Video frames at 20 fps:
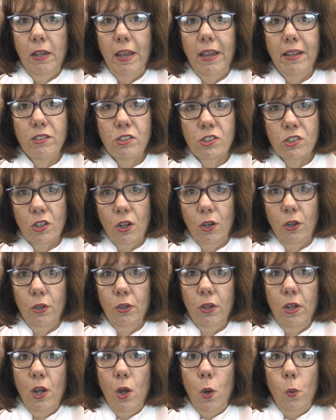And so,
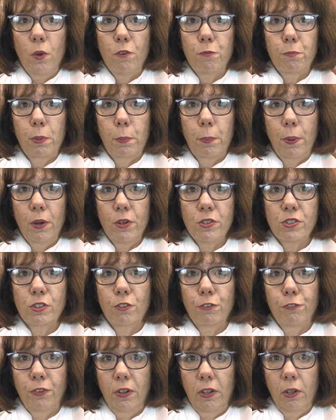we've proposed the
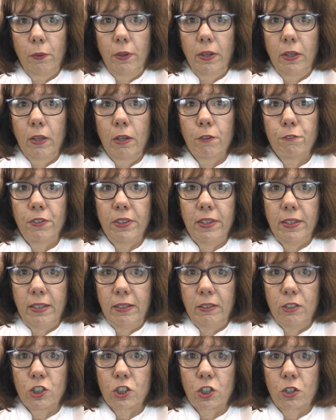following for the English